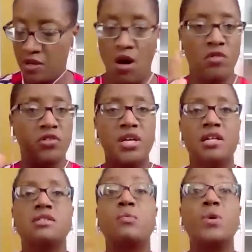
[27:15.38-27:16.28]
all the
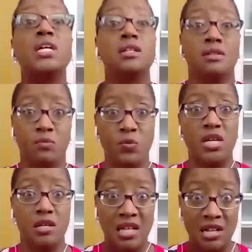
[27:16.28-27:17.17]
things that we
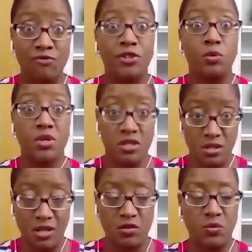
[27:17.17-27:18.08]
can influence.
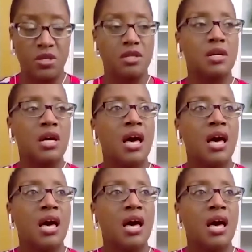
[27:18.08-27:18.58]
That's what we did.